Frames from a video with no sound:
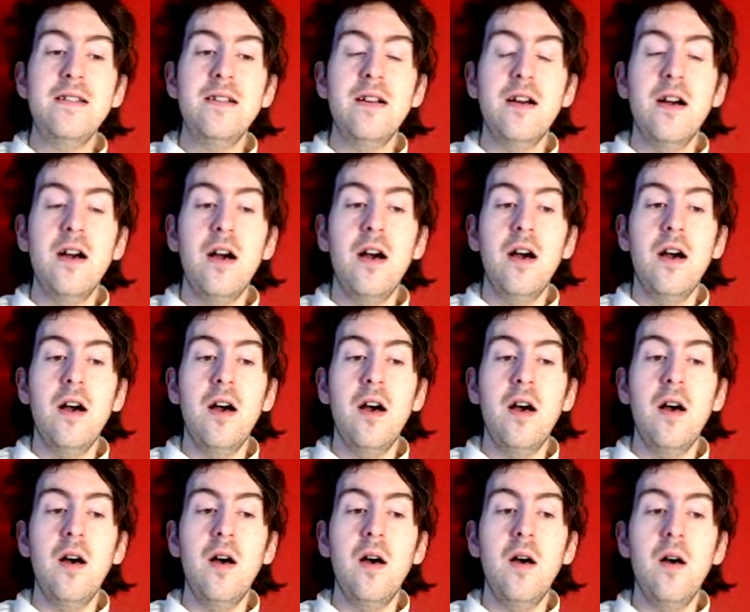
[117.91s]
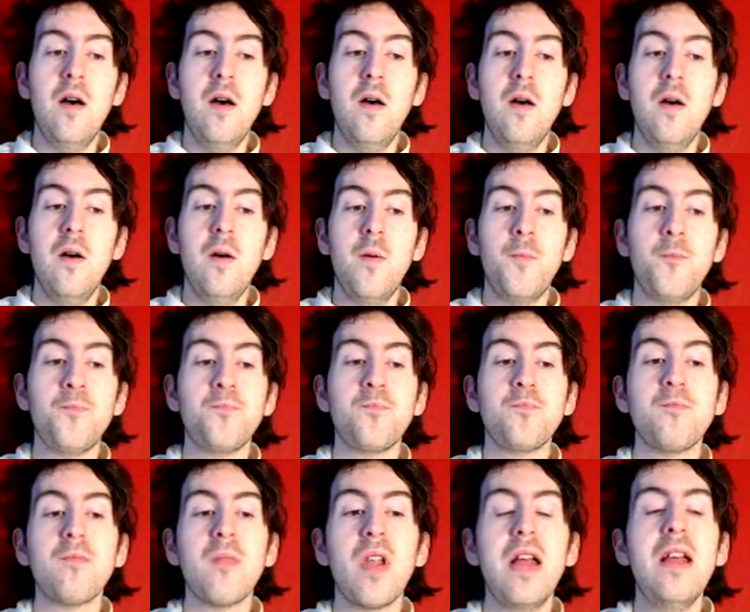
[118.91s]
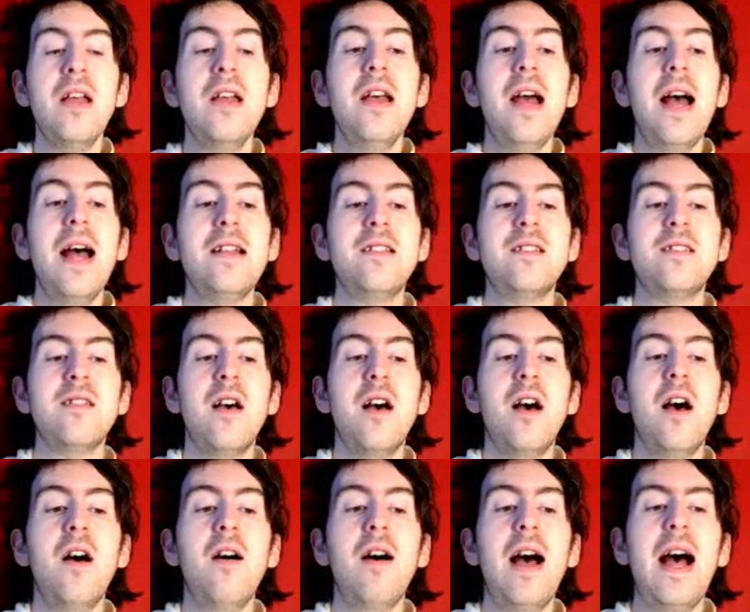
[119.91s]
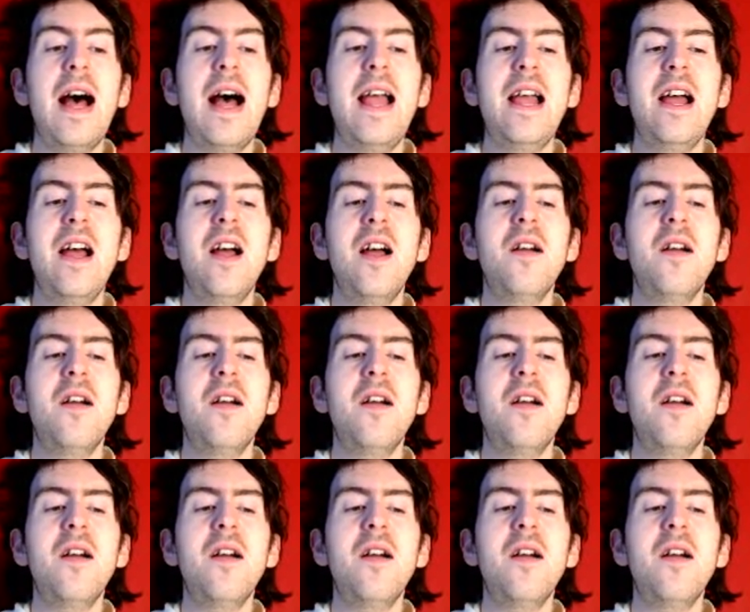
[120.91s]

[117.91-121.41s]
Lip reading: know, and so I